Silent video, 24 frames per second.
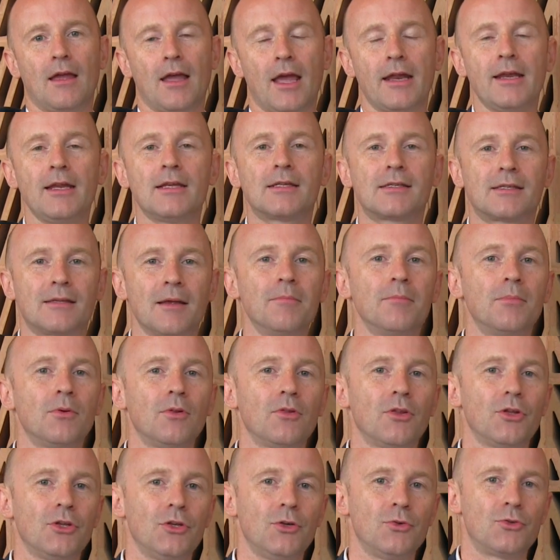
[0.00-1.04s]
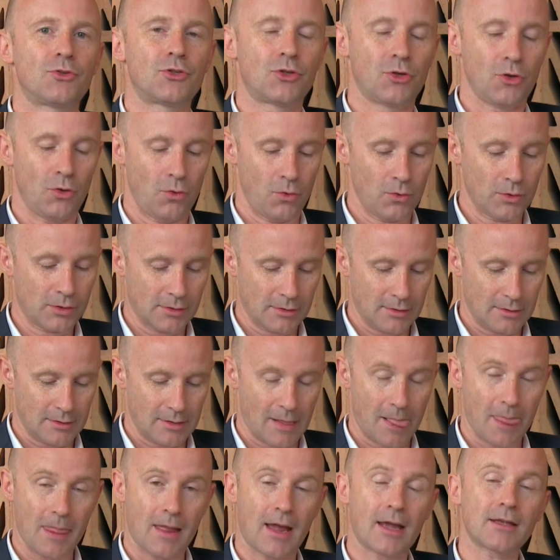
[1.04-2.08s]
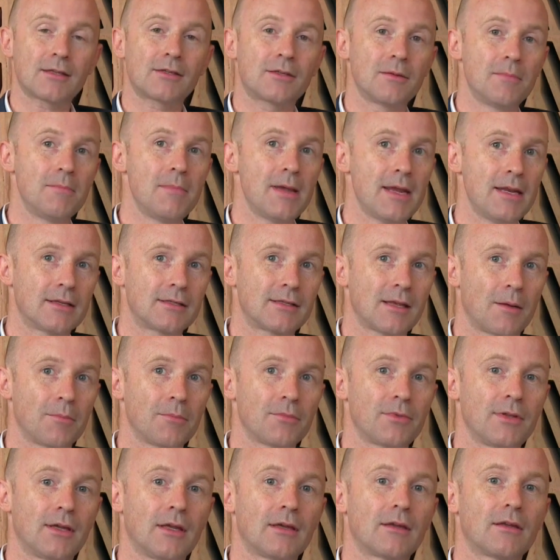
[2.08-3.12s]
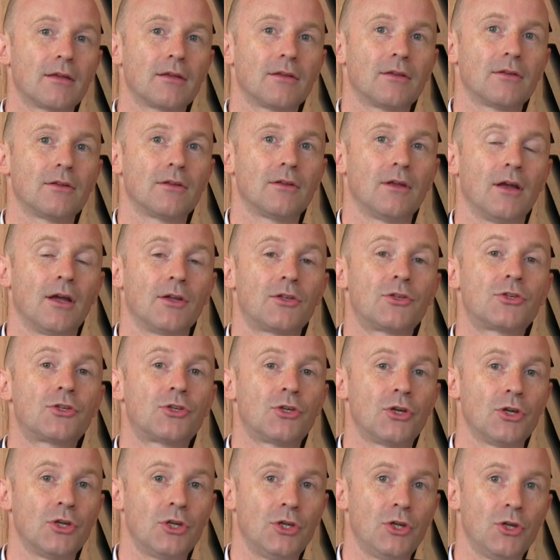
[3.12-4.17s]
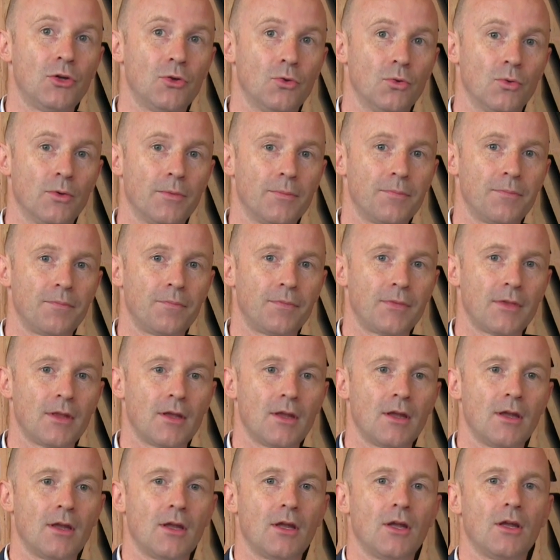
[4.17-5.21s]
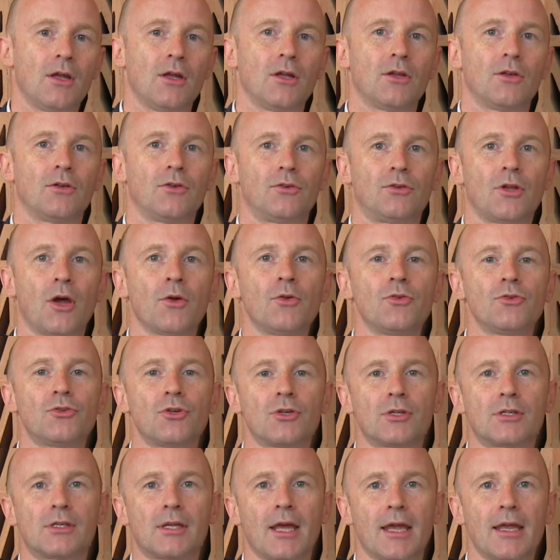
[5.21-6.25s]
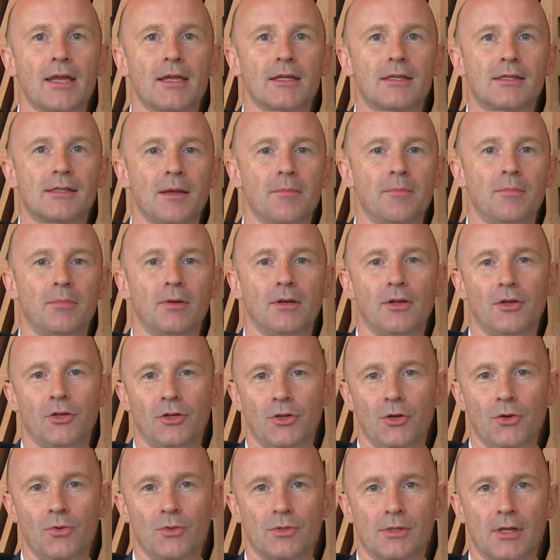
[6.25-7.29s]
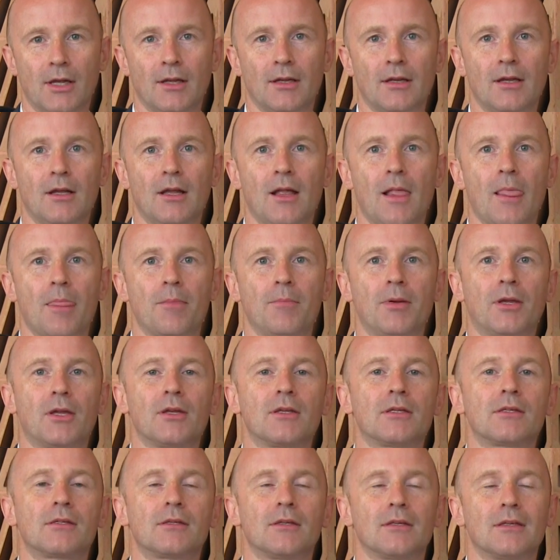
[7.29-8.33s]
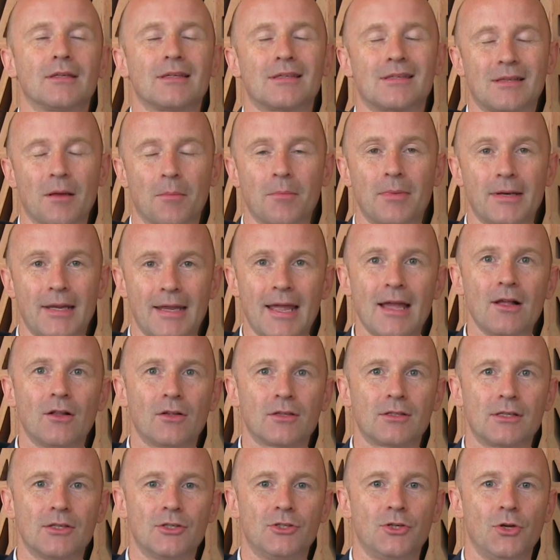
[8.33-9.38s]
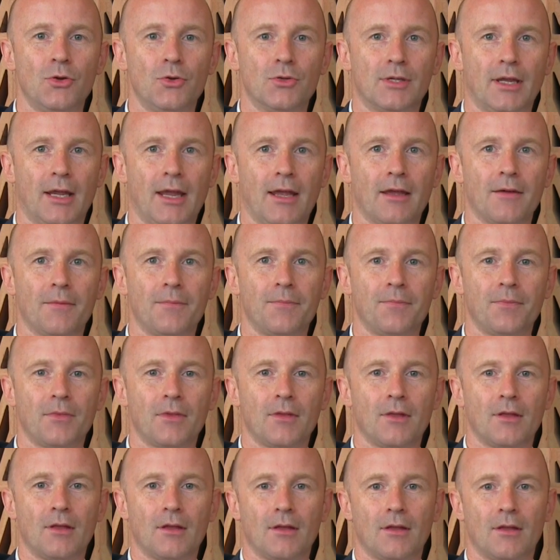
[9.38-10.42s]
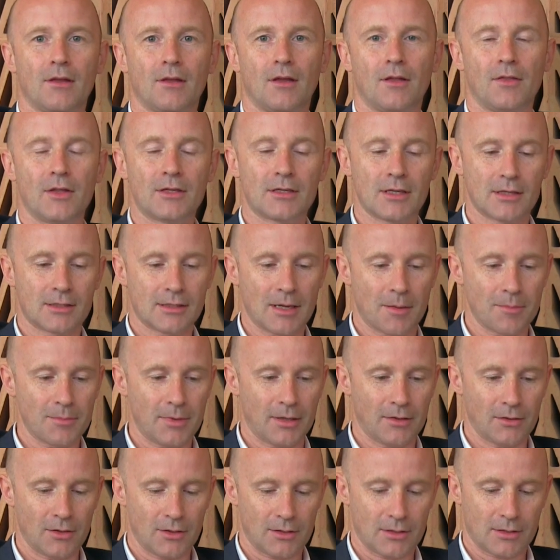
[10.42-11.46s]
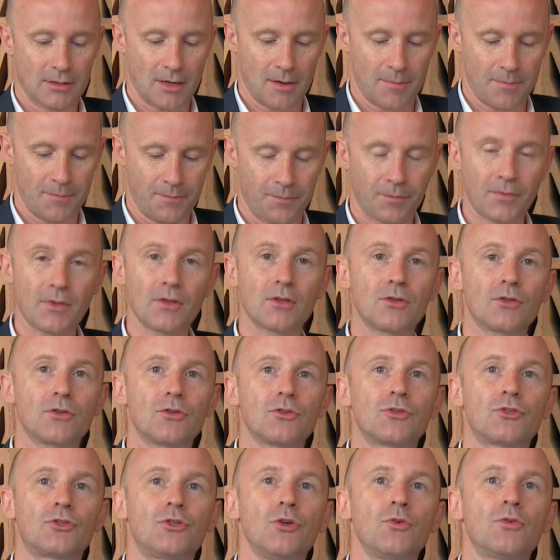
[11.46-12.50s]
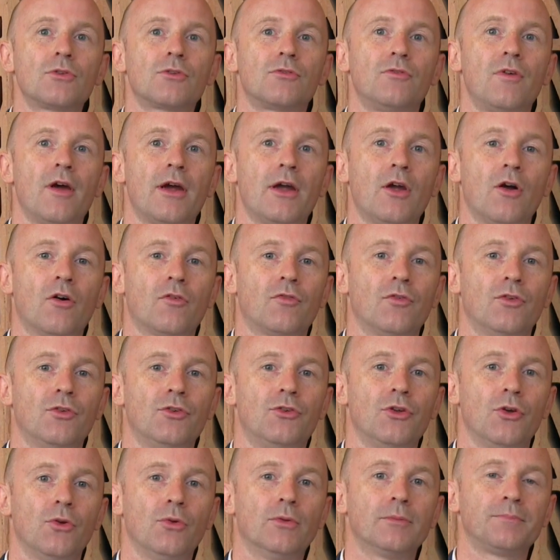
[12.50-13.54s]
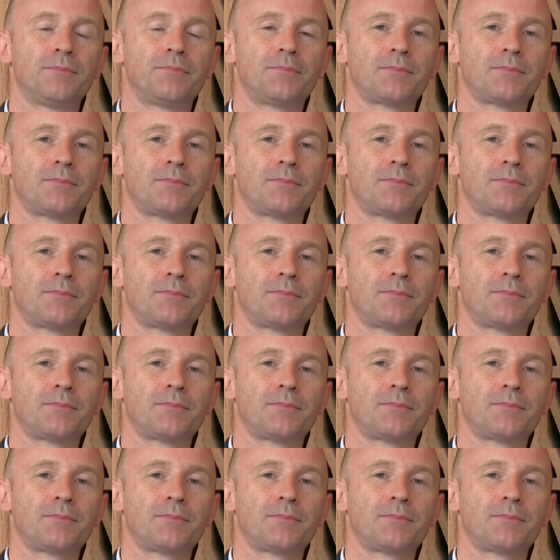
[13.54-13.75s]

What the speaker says: any symbol that you choose has to mean something to you. Don't just take a symbol and use it because somebody else is using it. And this is something that students very often do.